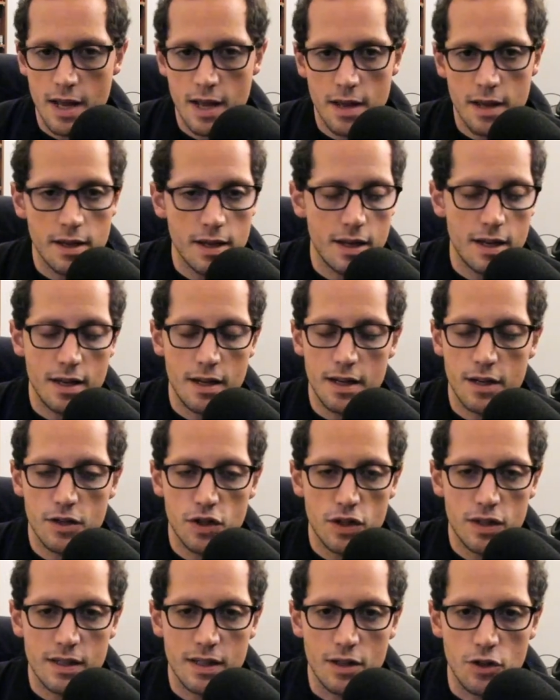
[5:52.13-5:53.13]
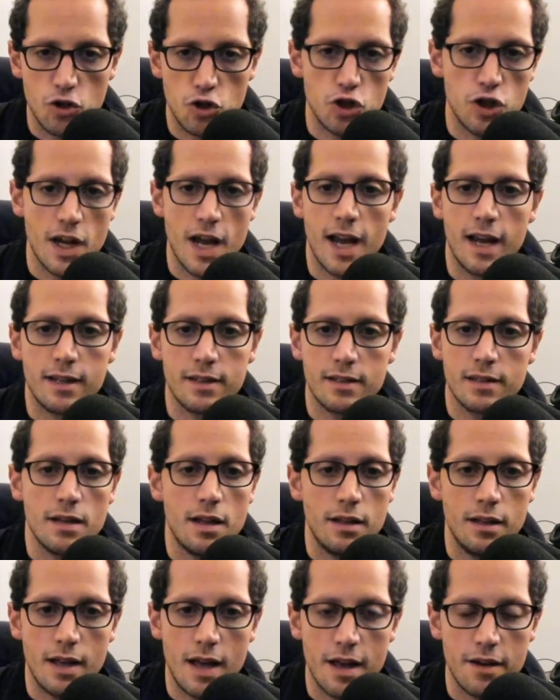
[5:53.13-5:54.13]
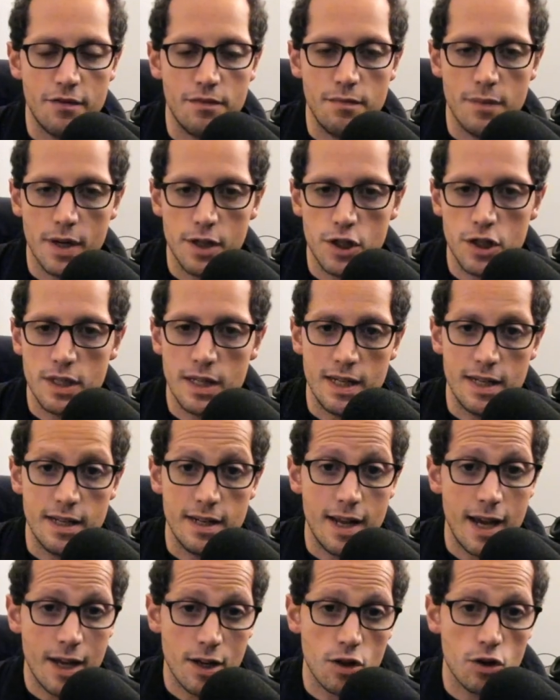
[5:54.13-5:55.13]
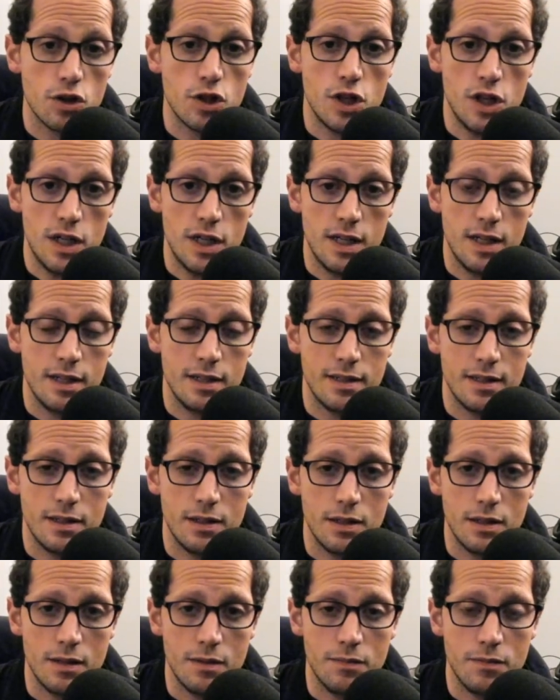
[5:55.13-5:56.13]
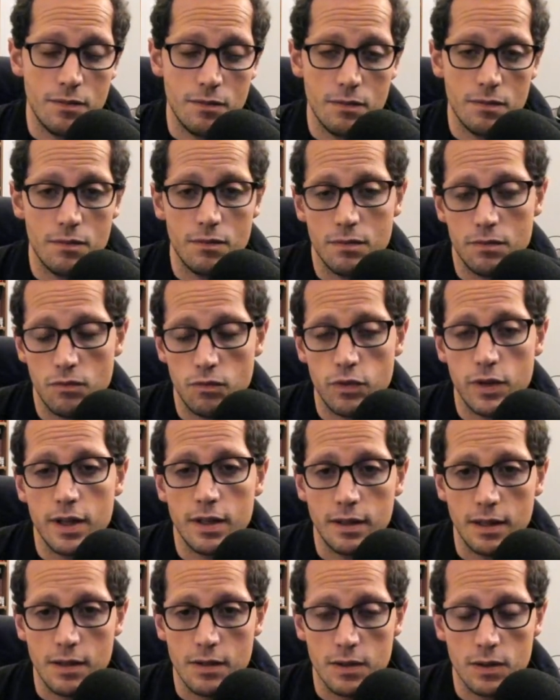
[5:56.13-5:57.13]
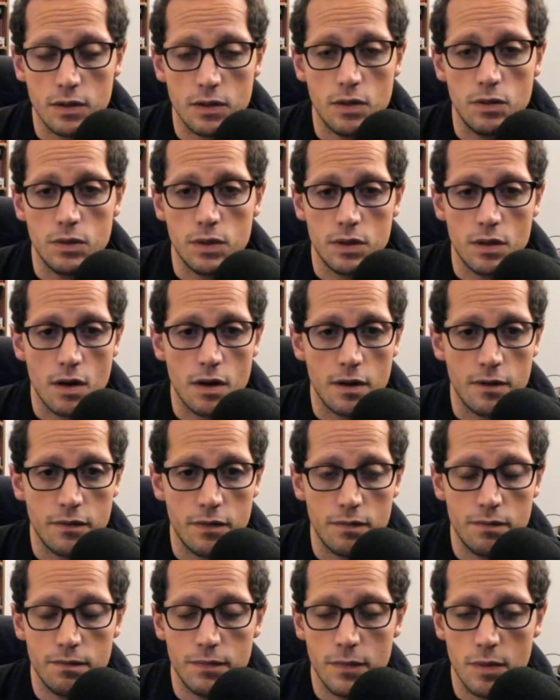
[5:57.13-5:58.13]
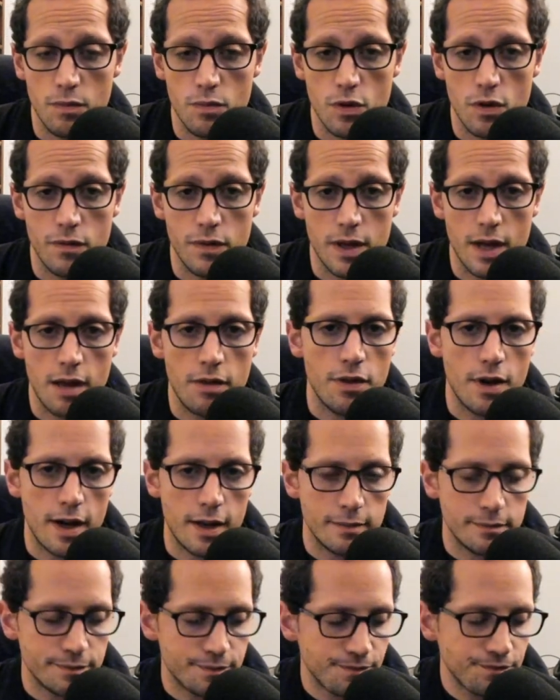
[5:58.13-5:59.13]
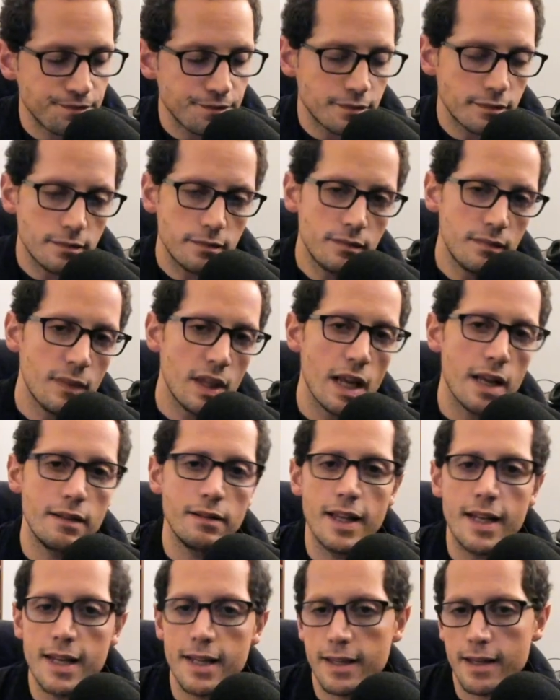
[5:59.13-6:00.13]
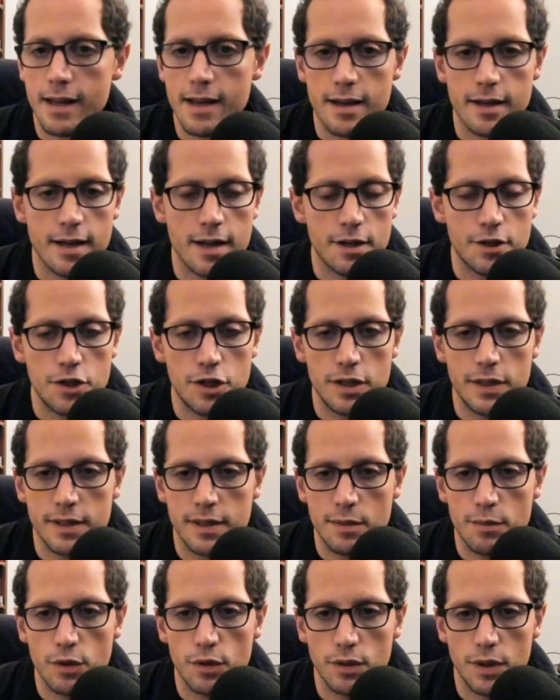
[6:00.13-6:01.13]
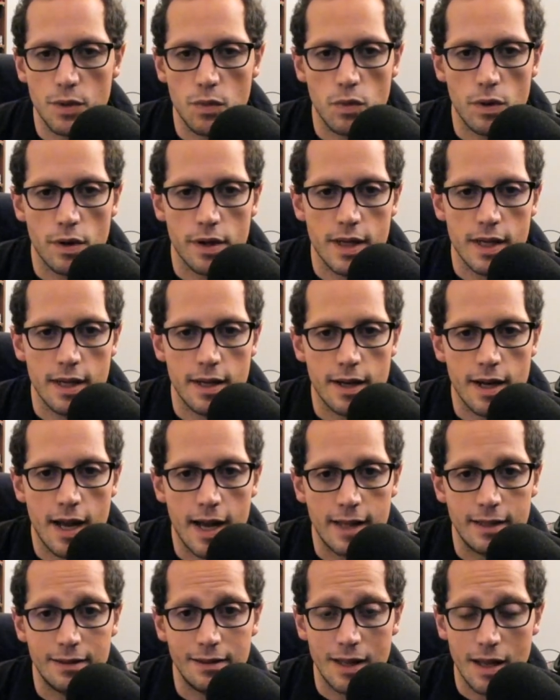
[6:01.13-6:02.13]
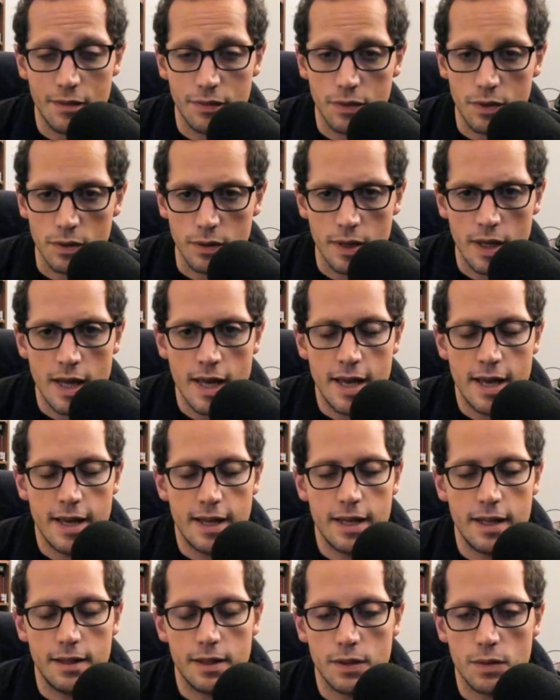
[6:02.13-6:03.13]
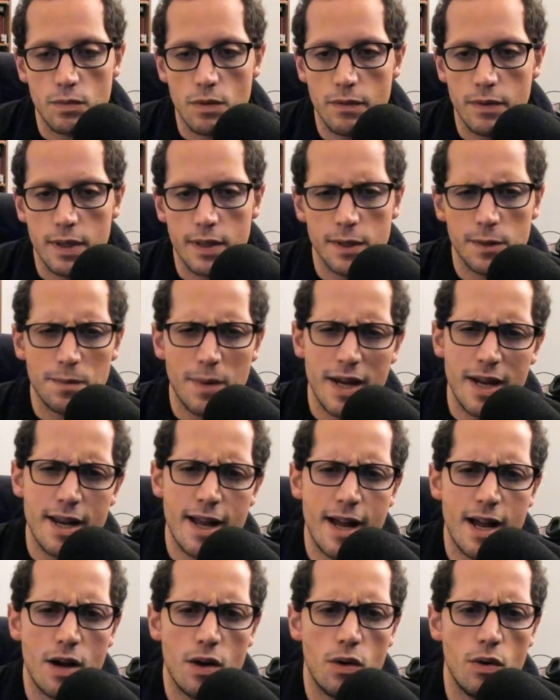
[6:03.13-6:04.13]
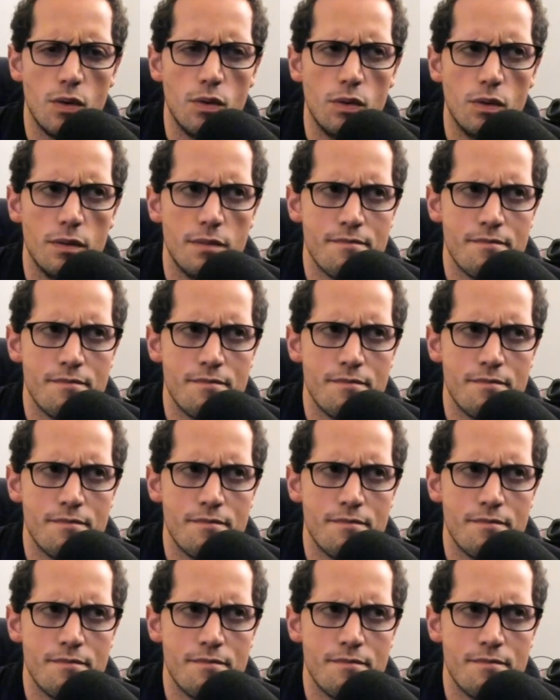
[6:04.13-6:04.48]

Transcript: it just injects a lot of much needed energy into really the slow start of the movie, I thought. Lady Gaga, she's similarly working at a high level in this movie, despite how